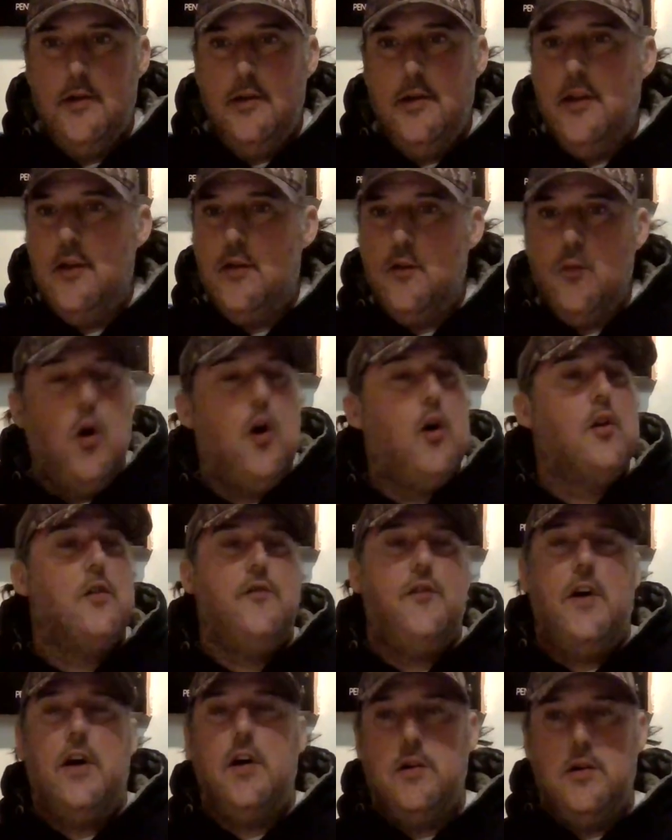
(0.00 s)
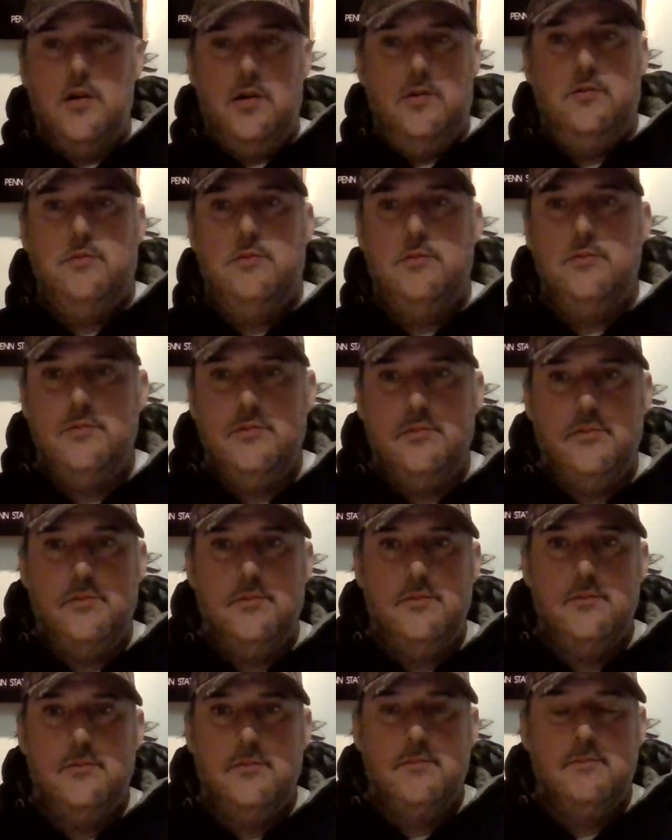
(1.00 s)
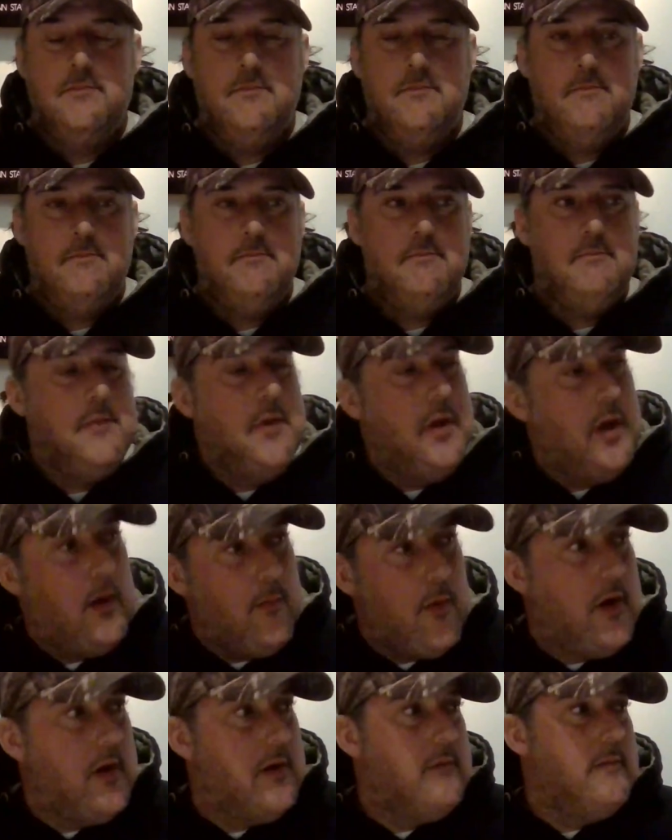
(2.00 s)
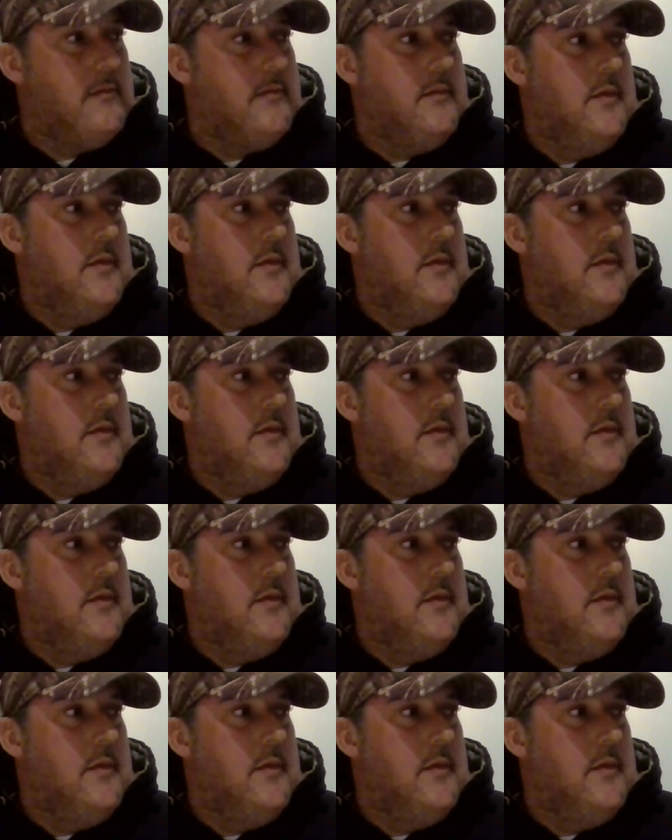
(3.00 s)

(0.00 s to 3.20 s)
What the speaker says: is waterfowl hunting. And I'm like,